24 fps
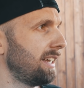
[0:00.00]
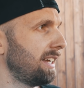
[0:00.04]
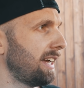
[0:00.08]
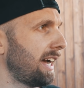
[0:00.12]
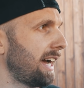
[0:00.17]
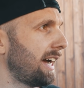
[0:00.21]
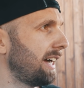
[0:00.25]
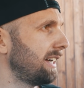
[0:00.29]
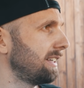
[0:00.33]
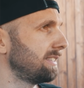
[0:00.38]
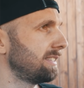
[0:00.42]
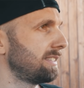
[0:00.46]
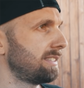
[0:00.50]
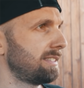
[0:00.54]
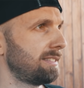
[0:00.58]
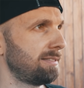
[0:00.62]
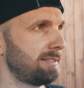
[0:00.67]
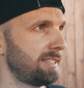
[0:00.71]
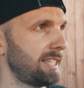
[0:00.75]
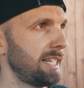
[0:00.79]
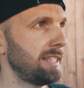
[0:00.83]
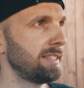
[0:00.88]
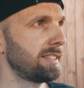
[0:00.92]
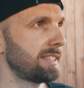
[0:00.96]
And
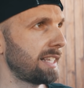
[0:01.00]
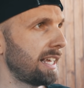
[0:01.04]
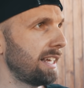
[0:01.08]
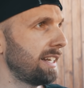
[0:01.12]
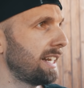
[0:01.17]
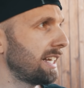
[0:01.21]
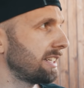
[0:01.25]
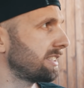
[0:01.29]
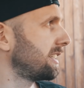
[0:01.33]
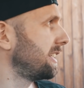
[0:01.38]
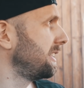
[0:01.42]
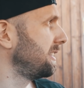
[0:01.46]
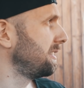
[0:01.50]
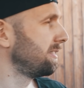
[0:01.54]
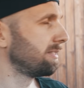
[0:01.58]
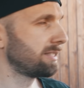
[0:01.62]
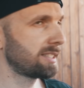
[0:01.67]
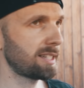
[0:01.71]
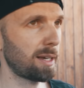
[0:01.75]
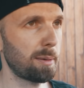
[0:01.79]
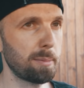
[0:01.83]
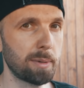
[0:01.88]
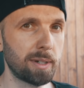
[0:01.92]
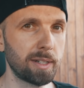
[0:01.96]
since then, actually,
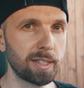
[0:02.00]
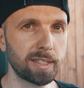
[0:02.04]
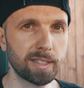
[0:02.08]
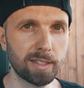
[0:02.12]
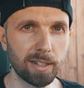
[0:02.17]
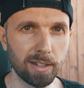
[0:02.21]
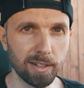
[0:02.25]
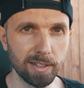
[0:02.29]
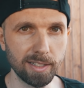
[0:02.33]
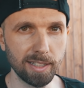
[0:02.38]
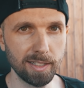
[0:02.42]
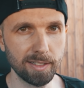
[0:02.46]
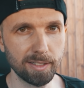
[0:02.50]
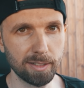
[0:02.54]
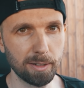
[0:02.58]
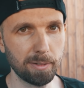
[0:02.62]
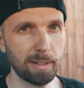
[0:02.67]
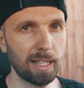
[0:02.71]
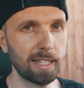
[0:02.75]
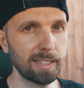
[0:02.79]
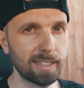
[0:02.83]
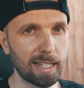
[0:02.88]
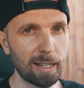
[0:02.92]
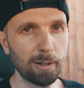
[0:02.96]
summer has started, so
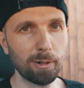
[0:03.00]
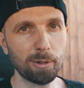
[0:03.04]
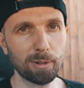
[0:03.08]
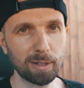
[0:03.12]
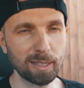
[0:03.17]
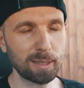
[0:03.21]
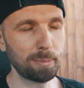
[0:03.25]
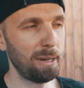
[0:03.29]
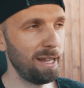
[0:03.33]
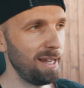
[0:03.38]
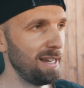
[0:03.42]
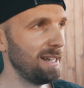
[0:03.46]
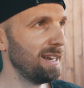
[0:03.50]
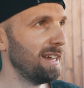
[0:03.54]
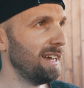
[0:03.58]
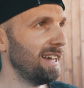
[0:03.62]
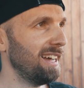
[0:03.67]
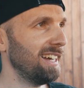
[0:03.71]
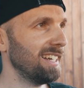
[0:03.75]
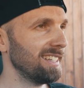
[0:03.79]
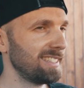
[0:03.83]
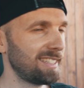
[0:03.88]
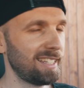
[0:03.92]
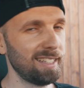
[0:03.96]
that's how long it's been
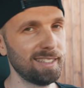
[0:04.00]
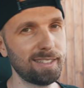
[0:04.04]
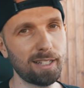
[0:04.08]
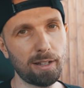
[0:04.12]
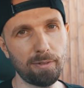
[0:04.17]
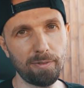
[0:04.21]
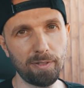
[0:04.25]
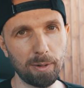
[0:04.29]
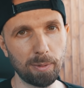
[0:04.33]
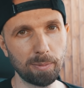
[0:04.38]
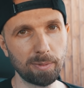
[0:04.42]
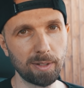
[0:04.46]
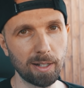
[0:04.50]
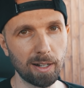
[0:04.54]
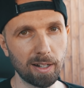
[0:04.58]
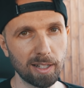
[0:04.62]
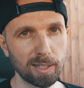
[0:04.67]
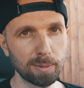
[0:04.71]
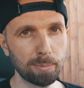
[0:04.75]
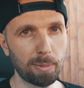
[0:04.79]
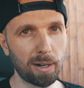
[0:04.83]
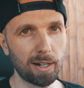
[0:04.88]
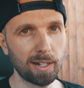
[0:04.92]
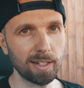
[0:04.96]
since I filmed the
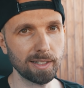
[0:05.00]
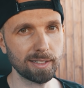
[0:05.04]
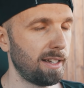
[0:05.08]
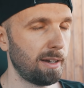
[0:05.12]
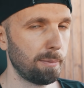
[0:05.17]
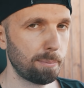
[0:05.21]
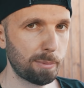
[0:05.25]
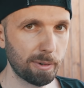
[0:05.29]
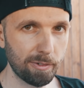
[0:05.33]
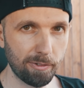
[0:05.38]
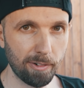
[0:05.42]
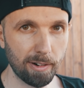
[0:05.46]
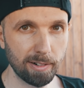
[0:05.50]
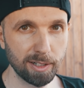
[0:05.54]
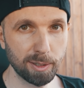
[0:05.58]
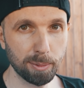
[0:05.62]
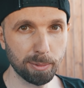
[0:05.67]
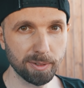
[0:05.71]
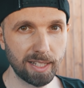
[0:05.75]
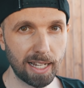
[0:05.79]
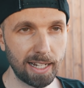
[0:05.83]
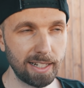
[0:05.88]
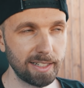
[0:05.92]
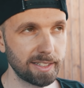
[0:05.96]
last part. But very
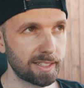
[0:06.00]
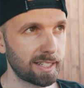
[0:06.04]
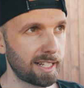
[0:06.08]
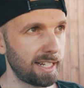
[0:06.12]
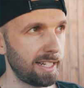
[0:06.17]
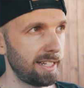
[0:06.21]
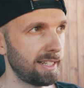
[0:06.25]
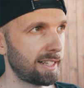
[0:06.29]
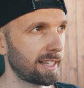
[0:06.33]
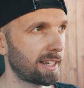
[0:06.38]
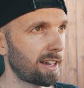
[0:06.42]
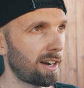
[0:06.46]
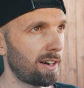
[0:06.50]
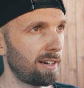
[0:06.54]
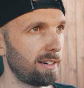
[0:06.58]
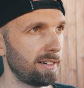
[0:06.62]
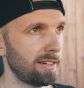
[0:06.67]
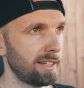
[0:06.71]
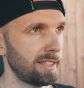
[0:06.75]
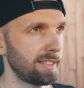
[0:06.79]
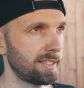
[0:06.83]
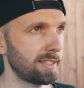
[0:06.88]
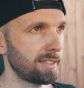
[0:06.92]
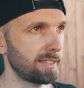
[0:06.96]
spontaneously, the car
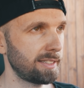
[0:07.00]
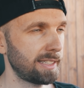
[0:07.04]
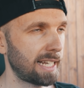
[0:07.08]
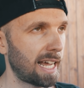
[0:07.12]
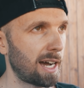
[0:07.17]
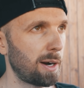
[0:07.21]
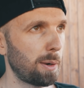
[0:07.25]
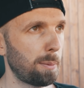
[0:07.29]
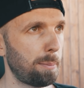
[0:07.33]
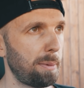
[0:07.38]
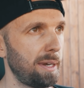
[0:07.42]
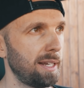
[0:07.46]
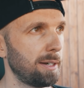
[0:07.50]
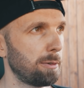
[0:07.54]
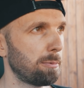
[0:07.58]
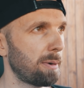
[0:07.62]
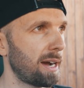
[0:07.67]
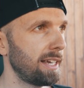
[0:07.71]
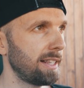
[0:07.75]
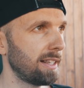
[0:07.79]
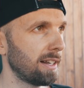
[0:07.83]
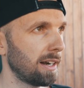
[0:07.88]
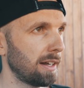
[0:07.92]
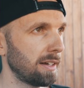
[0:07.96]
has now been
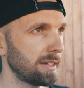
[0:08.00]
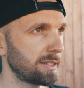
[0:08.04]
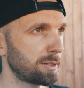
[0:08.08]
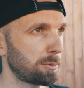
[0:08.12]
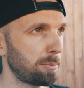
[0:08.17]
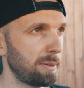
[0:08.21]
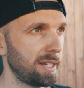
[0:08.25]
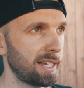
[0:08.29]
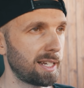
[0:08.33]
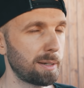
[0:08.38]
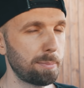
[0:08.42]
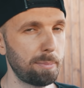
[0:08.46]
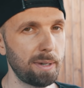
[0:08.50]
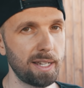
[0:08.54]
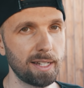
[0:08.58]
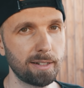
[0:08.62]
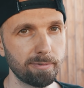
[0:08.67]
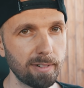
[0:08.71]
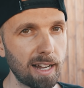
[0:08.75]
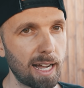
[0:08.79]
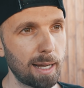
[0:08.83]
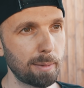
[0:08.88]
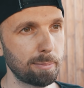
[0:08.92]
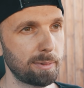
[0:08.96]
away the last week being
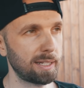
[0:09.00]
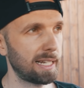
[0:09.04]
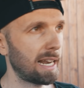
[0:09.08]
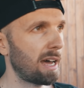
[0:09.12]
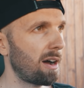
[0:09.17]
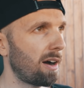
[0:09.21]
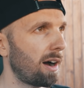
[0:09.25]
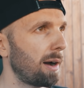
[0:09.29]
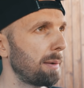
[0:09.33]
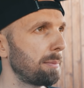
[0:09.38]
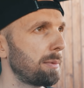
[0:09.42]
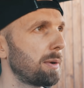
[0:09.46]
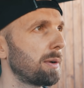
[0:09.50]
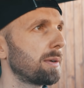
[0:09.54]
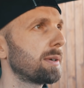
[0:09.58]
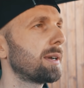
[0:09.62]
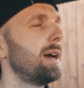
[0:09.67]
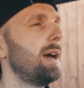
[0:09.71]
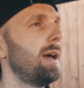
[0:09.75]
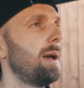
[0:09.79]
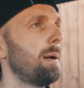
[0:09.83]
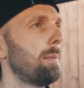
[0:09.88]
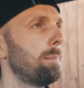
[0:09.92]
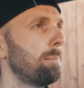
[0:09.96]
wrapped. Now, I'm not
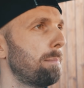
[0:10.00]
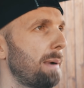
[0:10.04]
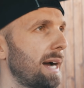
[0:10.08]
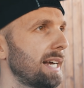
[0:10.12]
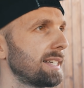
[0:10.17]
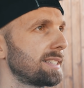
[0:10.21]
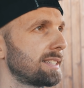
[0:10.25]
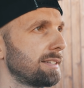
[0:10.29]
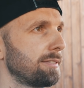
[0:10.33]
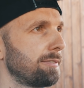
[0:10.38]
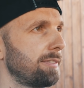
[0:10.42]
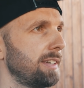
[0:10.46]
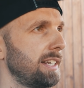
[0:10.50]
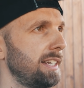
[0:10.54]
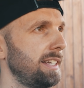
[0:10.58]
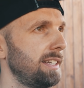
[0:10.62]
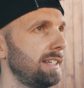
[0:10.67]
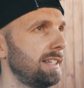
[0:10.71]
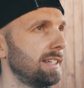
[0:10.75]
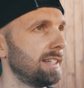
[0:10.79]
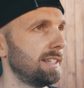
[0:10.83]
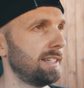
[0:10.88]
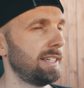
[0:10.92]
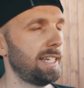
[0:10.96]

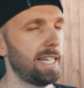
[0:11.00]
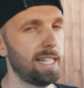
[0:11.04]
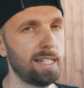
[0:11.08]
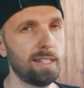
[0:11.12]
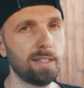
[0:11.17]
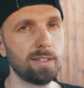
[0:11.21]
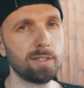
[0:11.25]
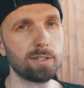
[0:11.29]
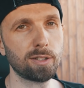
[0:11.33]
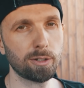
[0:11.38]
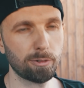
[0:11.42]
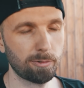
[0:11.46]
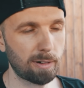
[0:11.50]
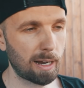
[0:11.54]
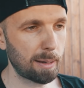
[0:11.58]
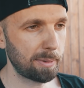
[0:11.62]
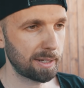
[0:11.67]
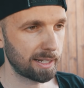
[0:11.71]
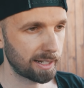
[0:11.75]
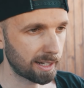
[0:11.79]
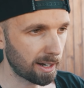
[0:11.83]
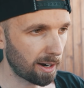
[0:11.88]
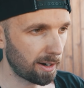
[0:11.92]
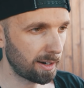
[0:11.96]
massively into
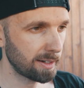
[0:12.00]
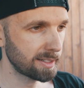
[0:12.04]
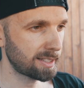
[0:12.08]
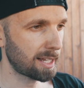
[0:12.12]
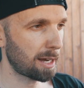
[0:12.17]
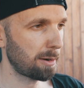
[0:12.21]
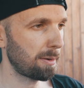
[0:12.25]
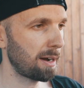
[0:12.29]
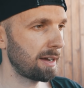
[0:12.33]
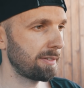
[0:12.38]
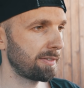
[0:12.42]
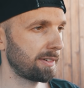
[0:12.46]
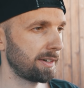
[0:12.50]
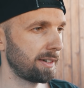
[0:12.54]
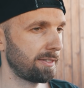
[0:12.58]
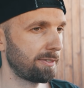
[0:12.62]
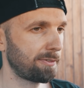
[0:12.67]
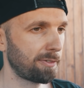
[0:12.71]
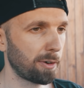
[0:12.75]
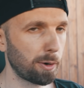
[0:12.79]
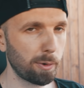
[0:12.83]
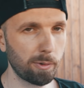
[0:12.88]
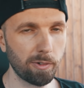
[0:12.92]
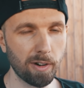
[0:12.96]
wrapping cars, however,
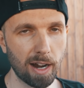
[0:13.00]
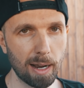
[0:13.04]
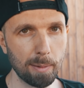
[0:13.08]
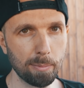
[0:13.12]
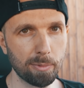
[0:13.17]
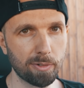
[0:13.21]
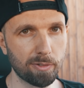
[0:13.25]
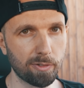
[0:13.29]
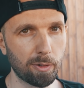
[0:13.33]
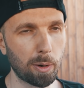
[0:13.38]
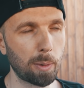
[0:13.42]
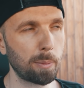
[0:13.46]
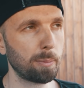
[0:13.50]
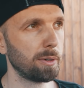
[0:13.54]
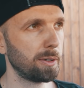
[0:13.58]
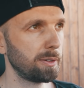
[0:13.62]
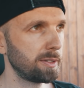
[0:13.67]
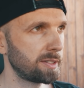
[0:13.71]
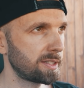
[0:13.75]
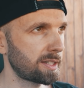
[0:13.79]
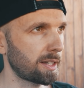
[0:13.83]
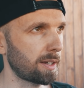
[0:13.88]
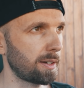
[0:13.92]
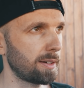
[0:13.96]
full wrap from
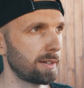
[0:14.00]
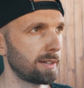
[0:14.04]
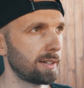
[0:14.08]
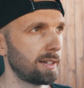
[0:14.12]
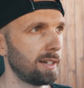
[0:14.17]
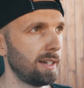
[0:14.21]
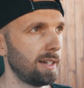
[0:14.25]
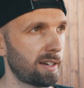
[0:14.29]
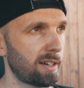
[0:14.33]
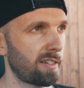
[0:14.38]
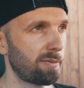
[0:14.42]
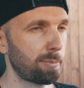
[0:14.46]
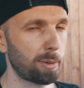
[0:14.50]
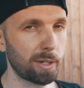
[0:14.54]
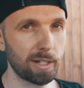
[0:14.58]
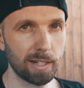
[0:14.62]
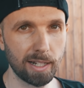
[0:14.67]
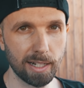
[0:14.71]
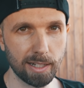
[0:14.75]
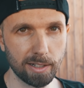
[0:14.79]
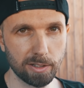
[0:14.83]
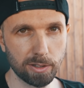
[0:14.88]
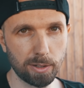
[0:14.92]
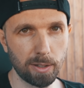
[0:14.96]
Lucerne, I've put a
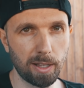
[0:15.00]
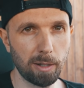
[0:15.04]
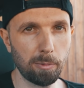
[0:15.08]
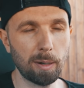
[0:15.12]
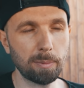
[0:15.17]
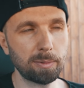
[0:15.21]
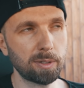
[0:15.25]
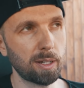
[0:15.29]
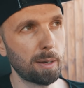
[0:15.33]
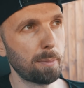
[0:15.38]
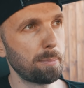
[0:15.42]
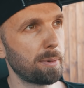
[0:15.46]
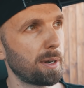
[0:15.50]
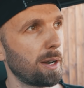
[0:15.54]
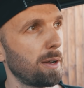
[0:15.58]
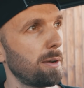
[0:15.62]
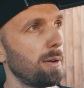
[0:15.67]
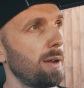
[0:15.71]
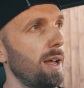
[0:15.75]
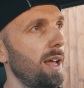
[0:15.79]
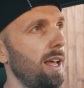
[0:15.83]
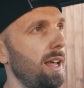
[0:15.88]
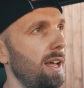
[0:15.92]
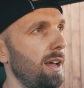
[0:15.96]
link to their website below,
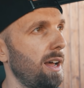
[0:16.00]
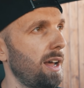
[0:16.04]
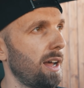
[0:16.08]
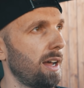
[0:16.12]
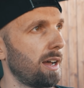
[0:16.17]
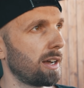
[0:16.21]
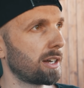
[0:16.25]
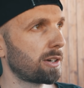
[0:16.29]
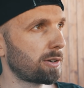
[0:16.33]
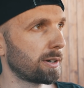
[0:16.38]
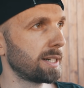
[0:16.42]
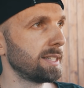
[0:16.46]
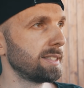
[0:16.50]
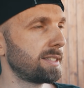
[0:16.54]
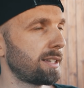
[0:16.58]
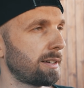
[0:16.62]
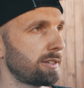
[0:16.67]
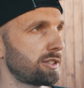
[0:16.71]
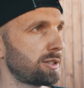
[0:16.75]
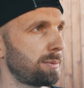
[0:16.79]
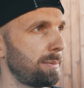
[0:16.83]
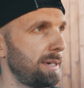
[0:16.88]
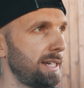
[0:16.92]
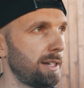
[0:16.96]
got in
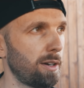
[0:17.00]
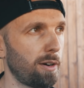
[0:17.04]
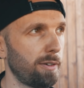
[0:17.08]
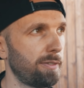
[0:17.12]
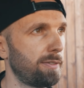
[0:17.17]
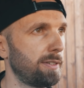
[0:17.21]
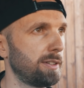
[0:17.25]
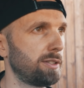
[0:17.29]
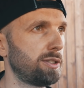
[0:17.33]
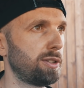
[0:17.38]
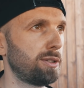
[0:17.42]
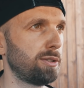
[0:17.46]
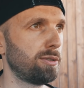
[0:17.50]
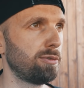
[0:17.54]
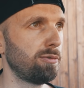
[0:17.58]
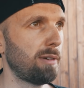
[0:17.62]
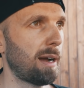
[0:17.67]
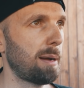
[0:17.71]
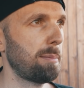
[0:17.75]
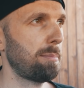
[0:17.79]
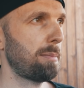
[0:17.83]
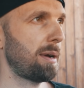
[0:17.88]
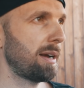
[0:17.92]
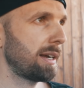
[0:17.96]
touch with me and offered to
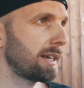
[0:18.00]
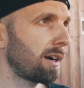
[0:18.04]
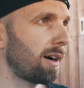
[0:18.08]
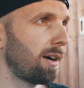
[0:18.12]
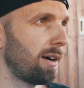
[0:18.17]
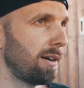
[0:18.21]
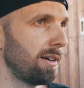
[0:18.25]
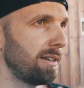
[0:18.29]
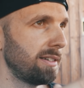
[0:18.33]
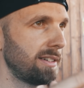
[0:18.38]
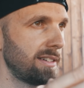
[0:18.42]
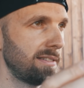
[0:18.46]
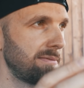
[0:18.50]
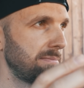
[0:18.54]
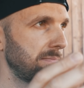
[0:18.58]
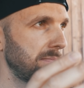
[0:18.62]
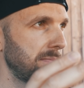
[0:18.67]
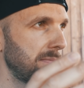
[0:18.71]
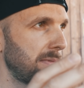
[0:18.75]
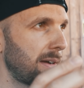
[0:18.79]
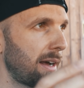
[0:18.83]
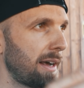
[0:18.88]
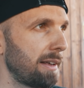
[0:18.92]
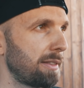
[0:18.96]
wrap my car.
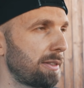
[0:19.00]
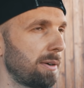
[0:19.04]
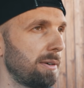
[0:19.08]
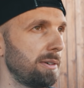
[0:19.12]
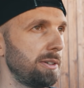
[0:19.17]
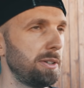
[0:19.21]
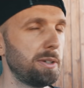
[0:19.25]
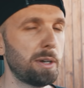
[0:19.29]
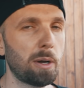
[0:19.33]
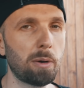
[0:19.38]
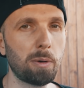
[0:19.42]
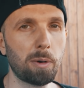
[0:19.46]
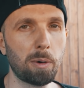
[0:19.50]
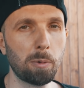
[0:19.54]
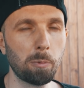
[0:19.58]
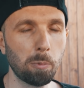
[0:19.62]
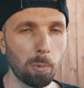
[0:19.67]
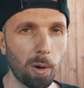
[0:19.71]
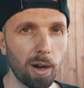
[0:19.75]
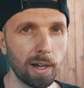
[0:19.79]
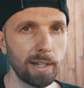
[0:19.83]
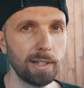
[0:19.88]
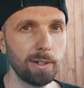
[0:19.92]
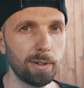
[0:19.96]
And I thought, you know what,
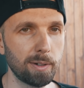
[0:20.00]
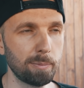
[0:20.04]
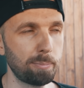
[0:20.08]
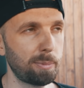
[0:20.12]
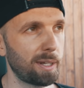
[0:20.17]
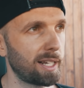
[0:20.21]
why not?